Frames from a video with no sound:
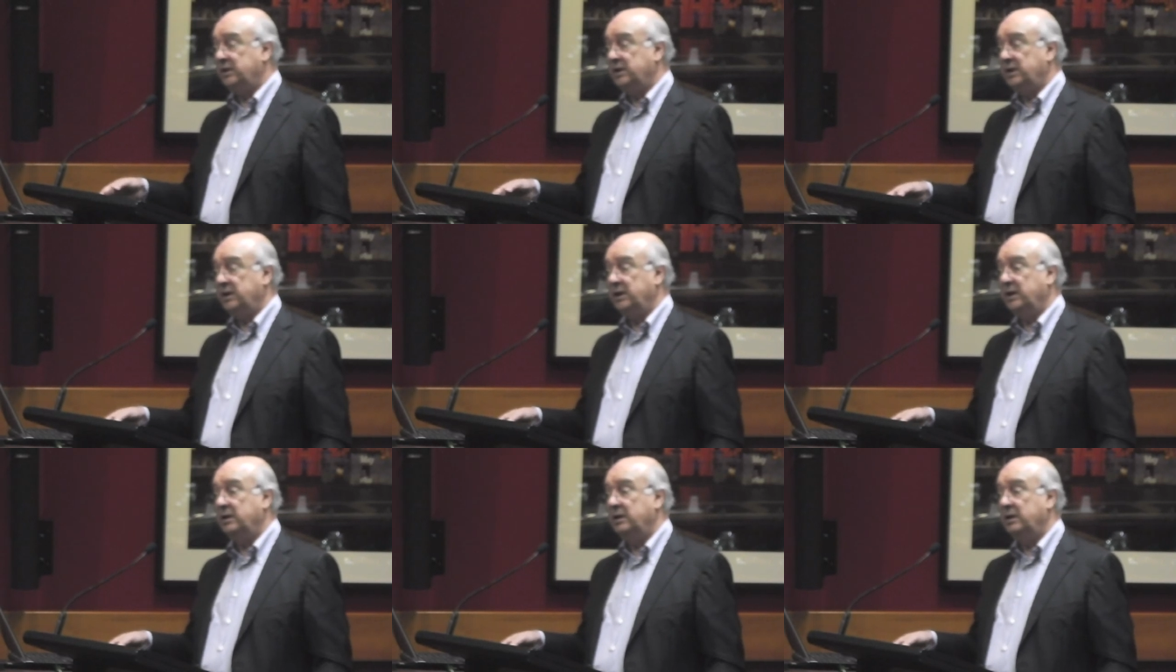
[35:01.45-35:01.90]

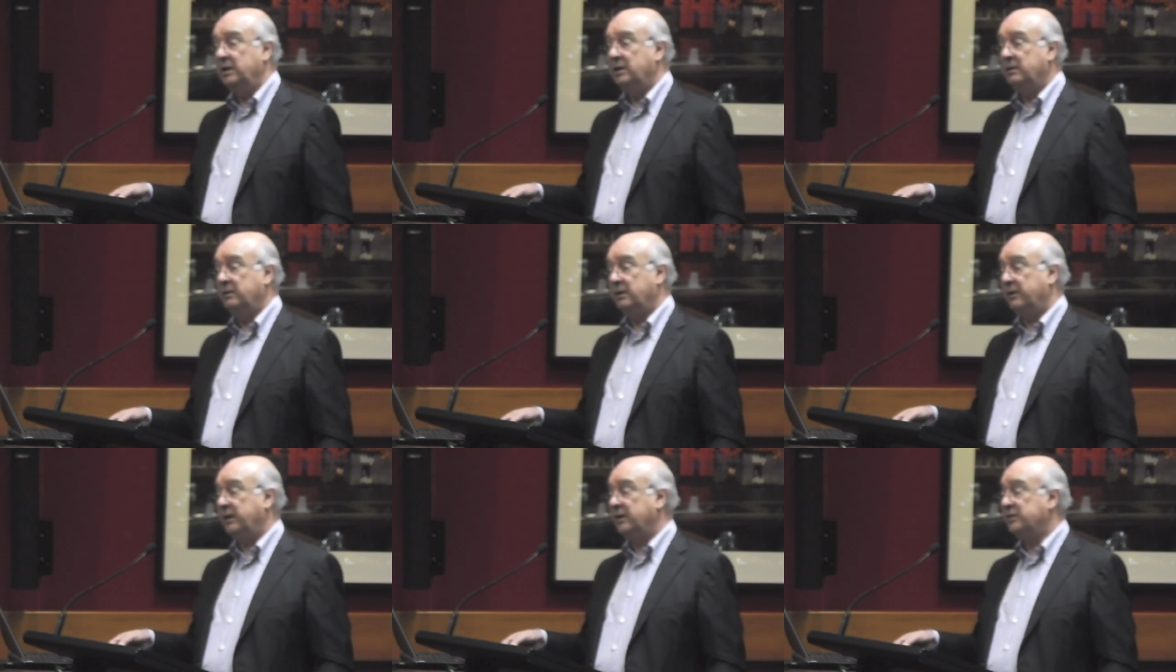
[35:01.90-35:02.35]
year
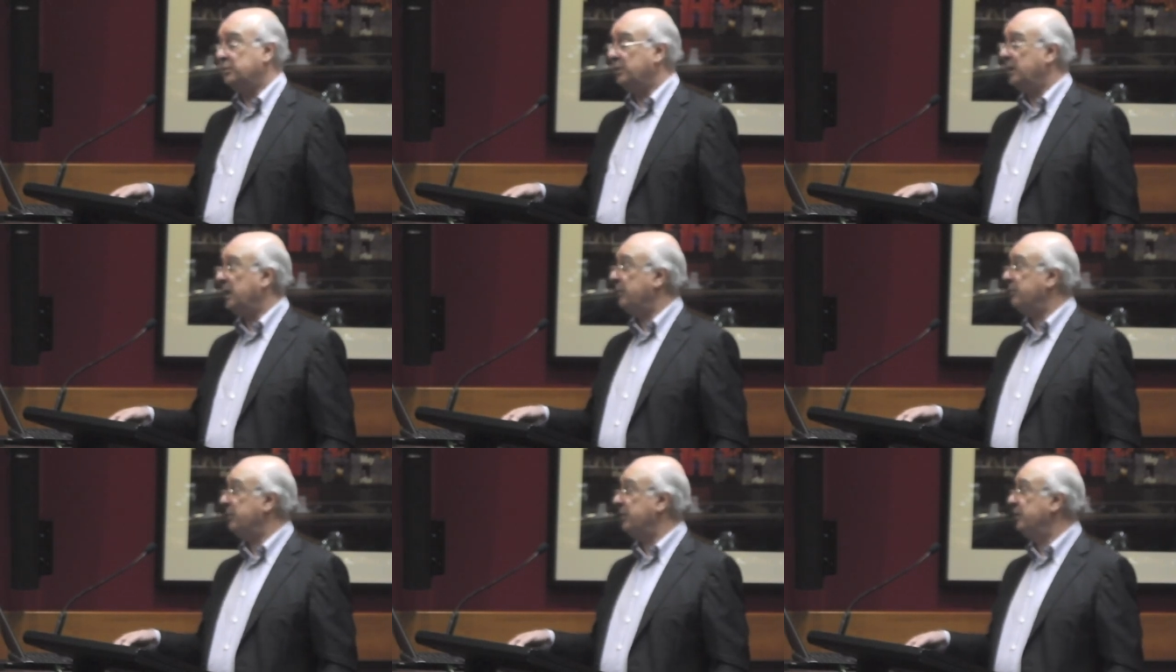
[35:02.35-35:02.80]
that that's
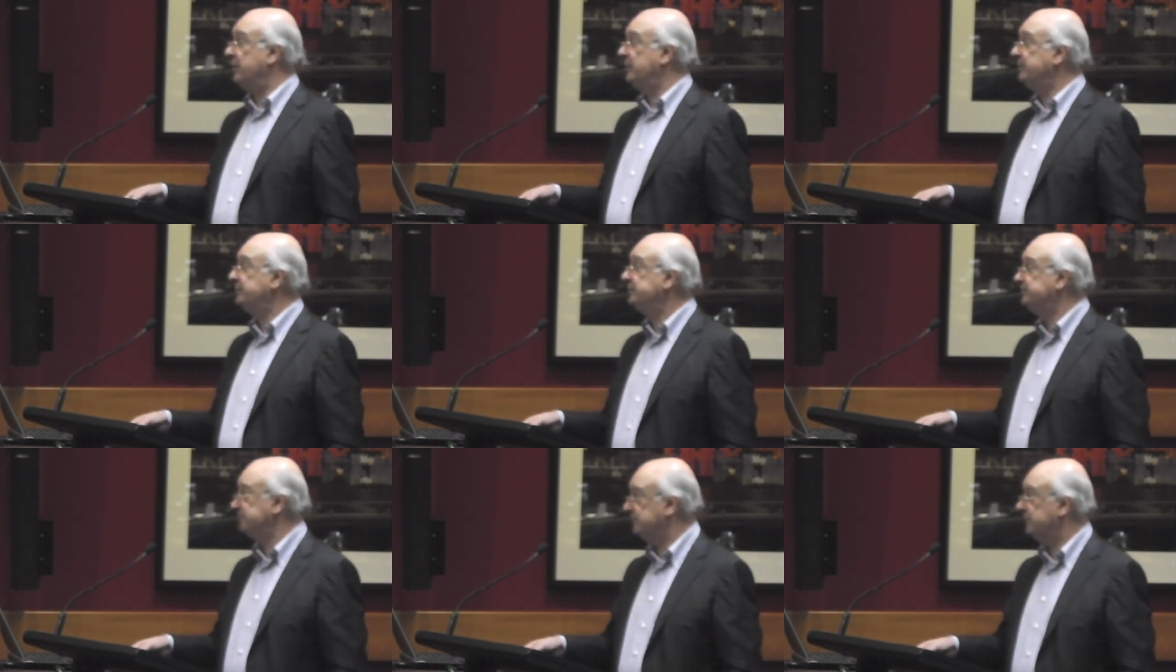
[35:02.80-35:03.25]
what happened.
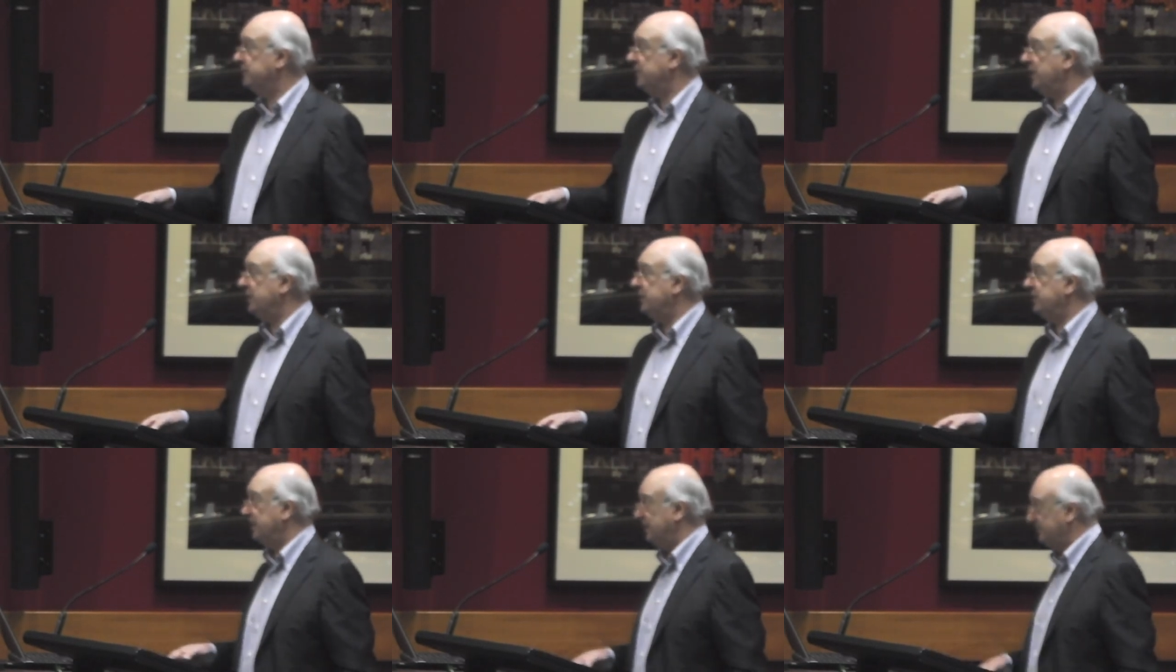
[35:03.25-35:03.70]

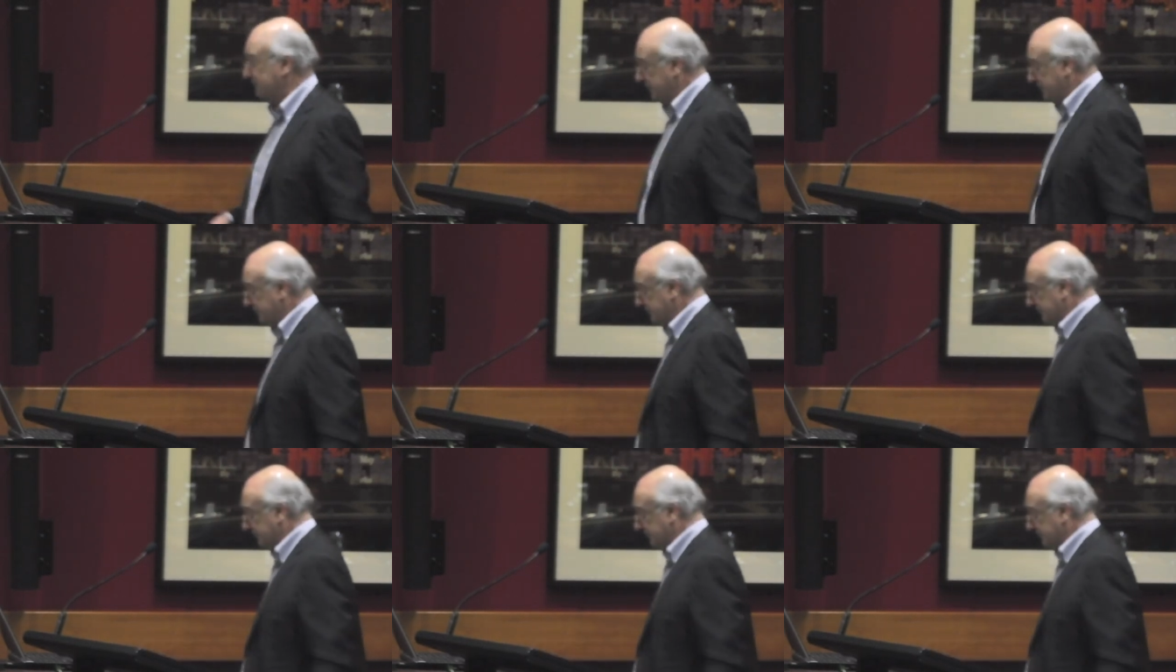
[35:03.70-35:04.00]
Thank you.